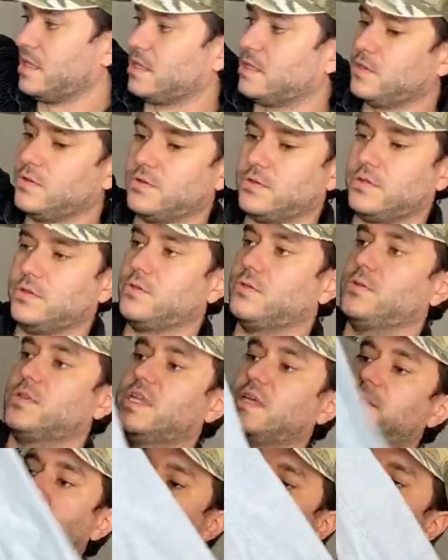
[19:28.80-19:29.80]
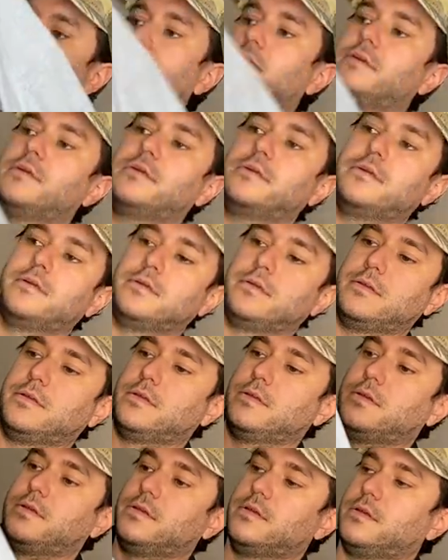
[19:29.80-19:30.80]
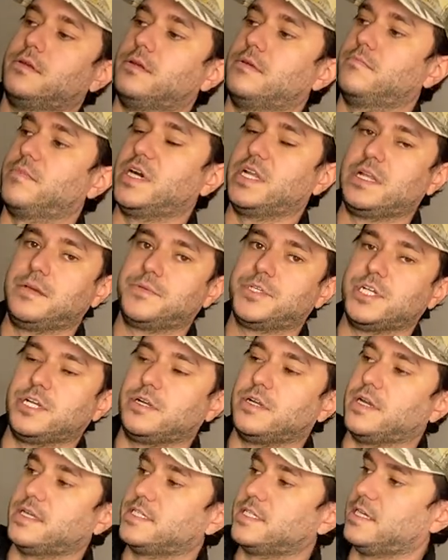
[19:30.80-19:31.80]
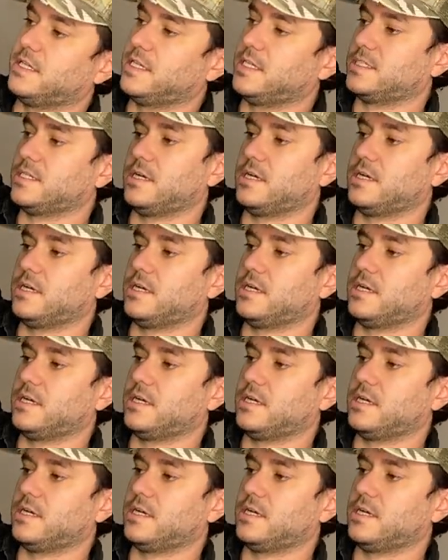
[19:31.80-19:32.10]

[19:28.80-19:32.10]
Lululemon button-up shirt. I sell these